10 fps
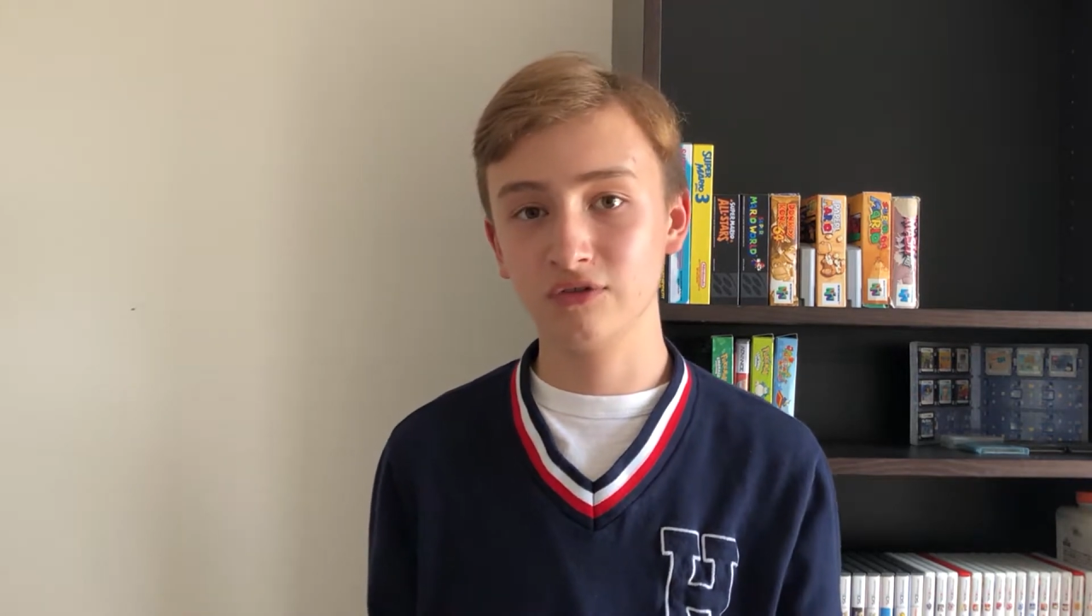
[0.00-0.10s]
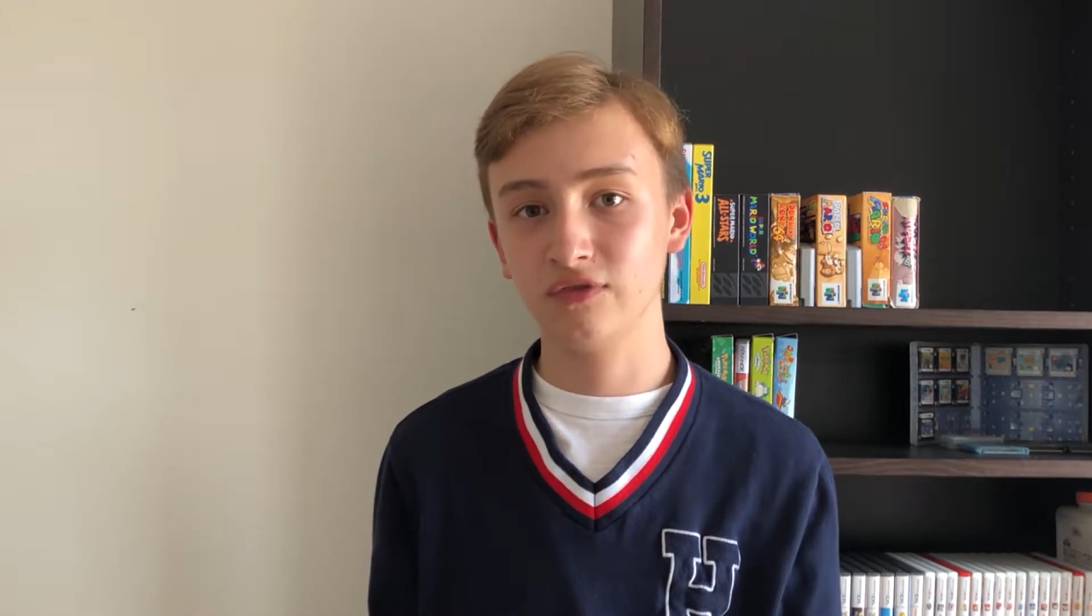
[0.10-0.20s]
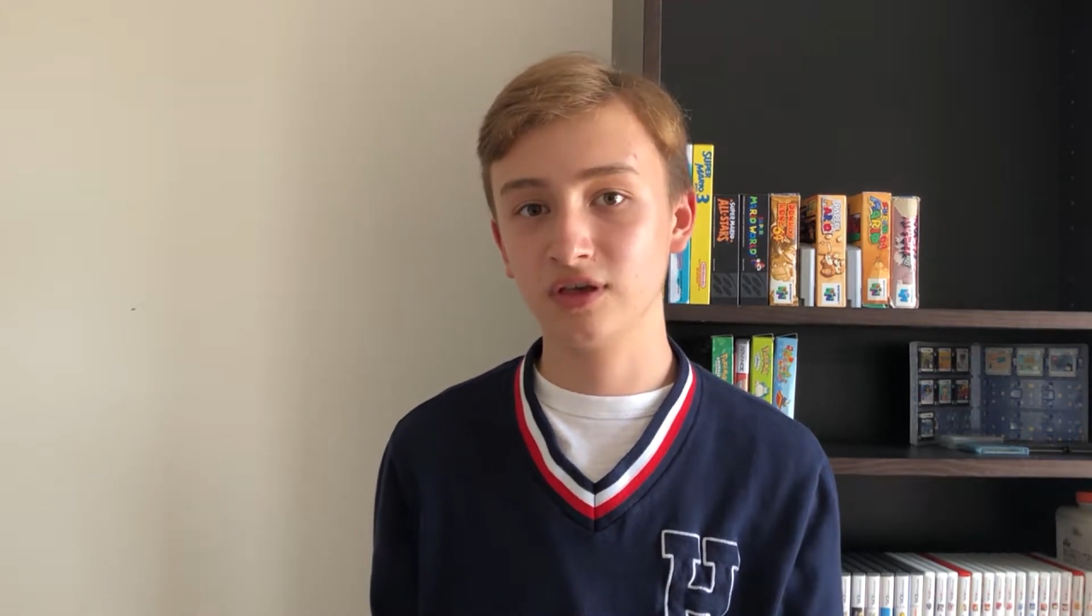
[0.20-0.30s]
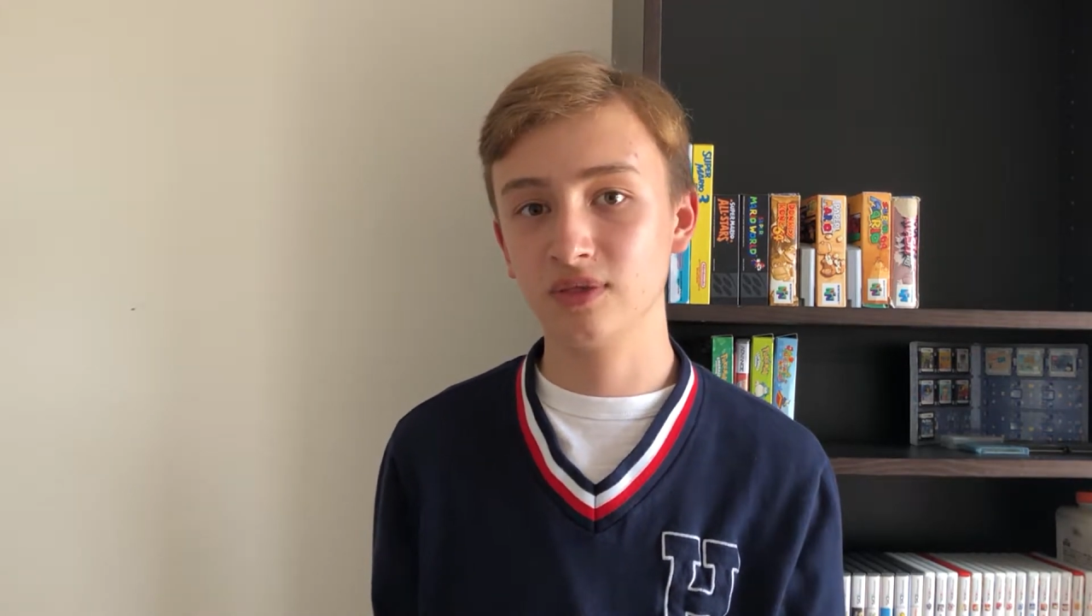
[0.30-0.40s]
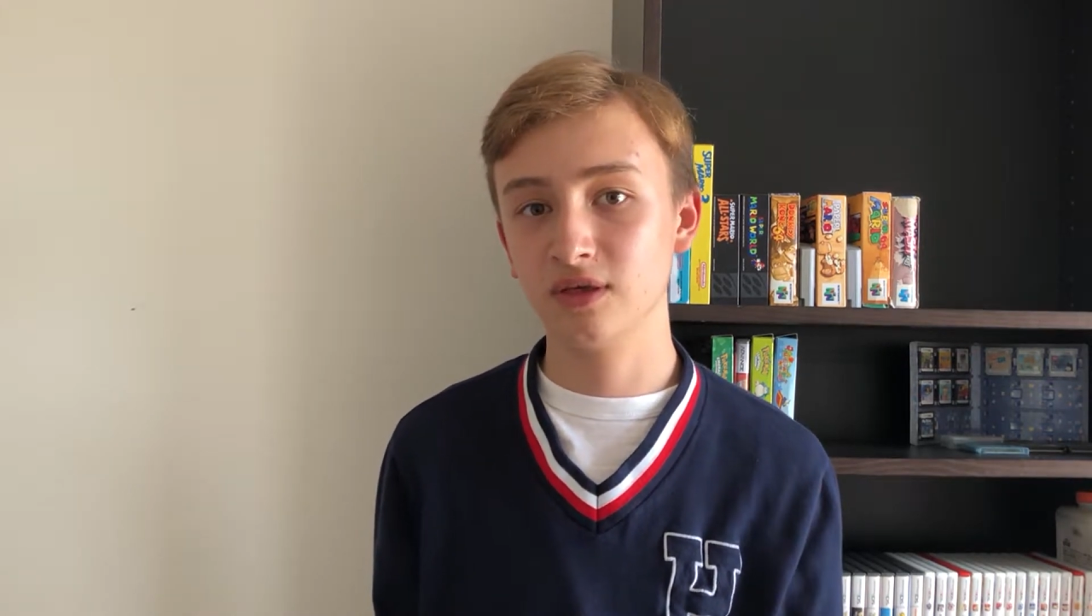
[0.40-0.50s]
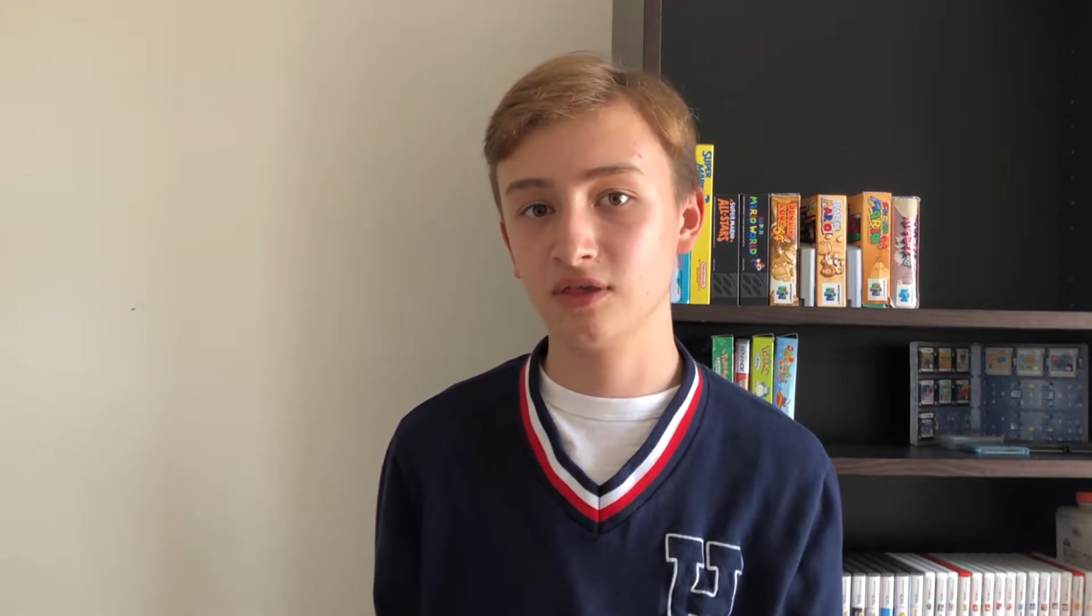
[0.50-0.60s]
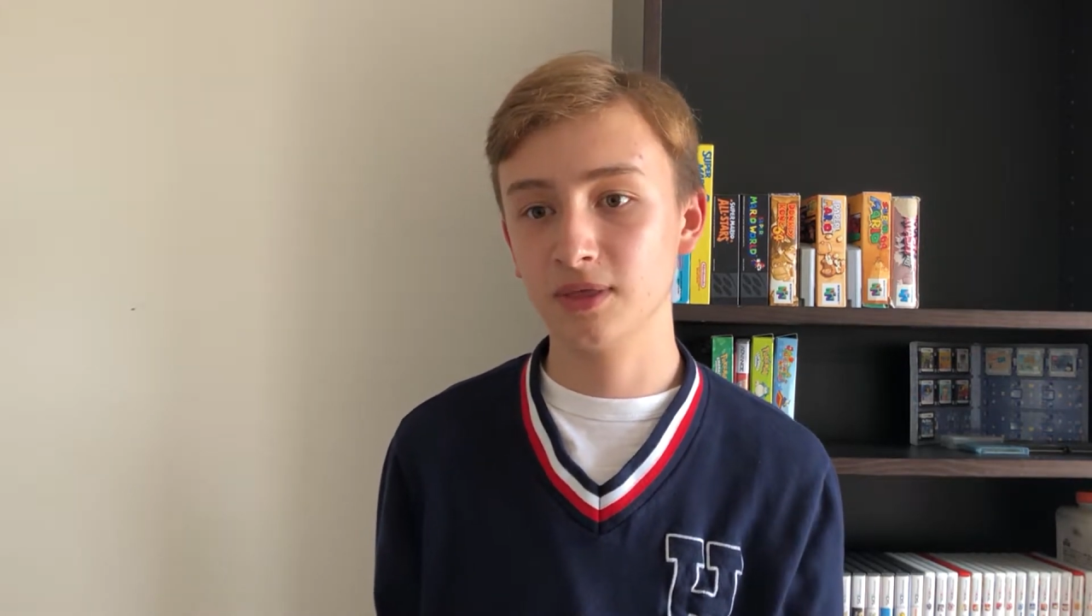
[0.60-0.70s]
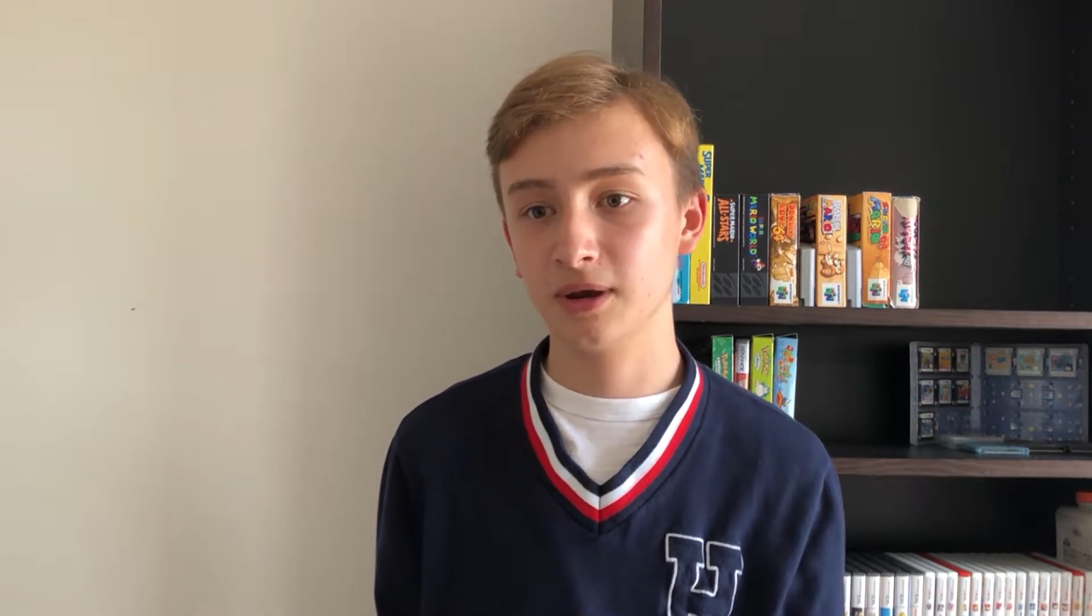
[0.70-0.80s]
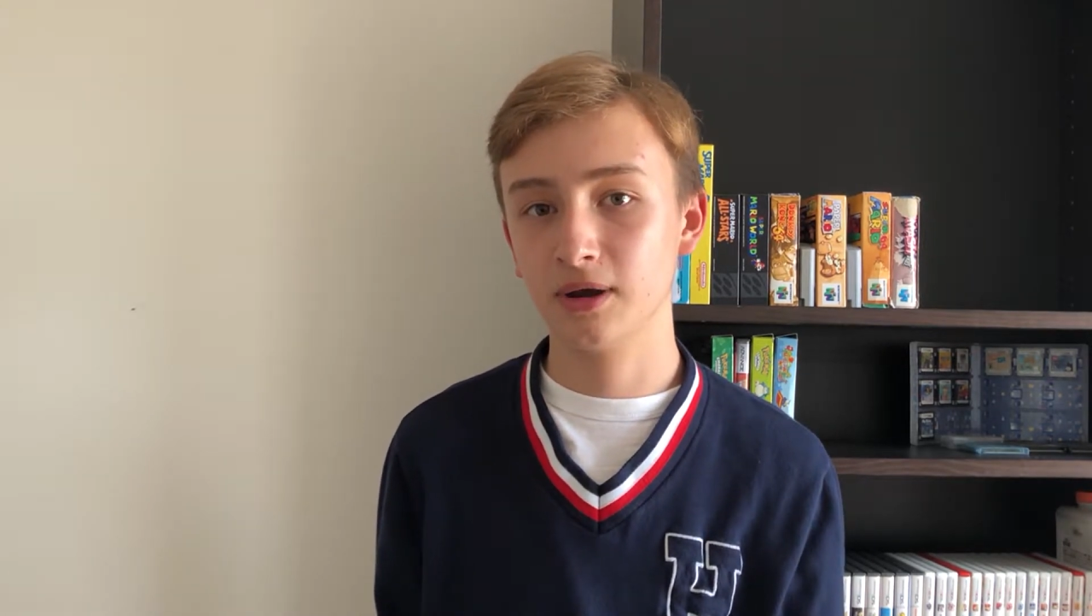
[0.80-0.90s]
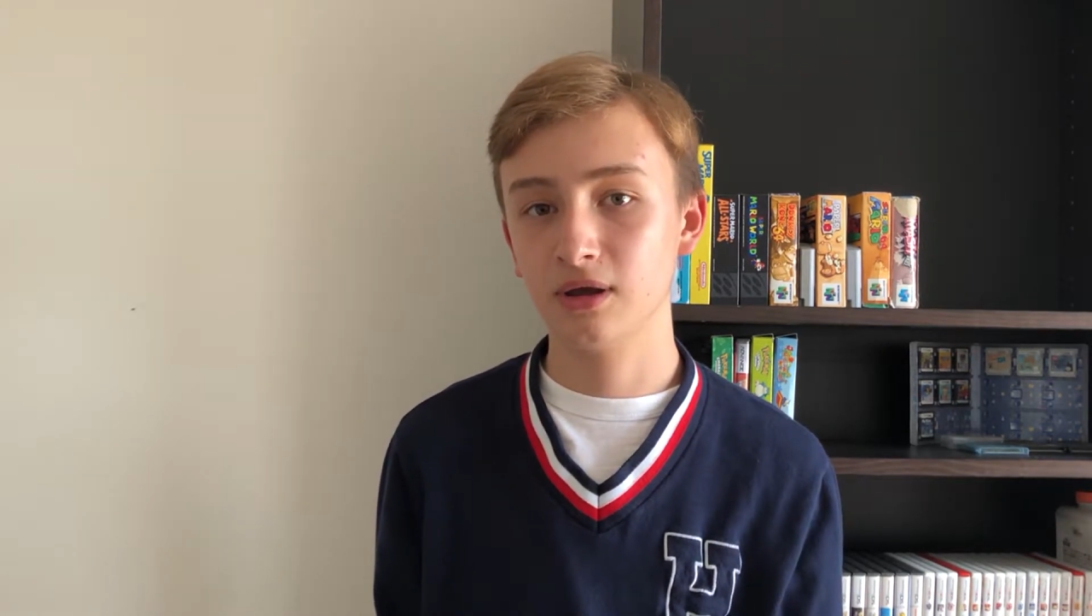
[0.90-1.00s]
fix this,
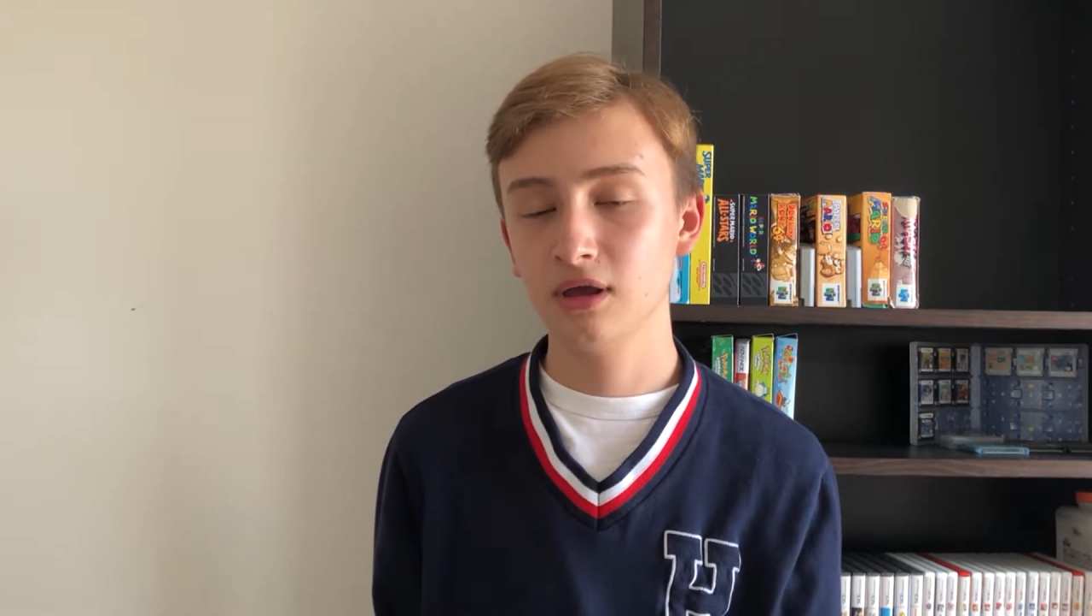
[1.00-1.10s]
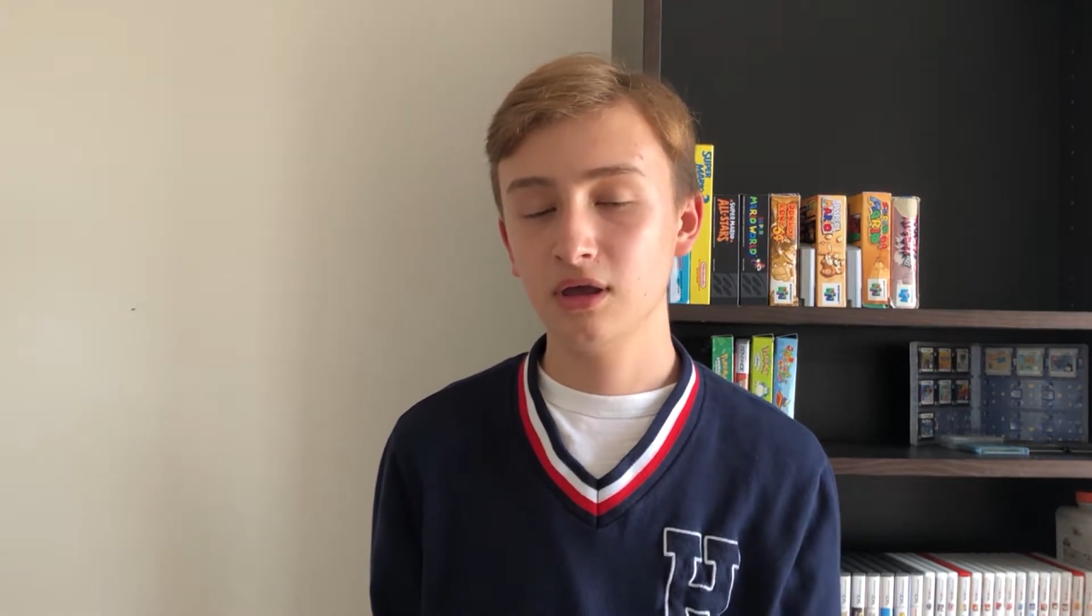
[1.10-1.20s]
then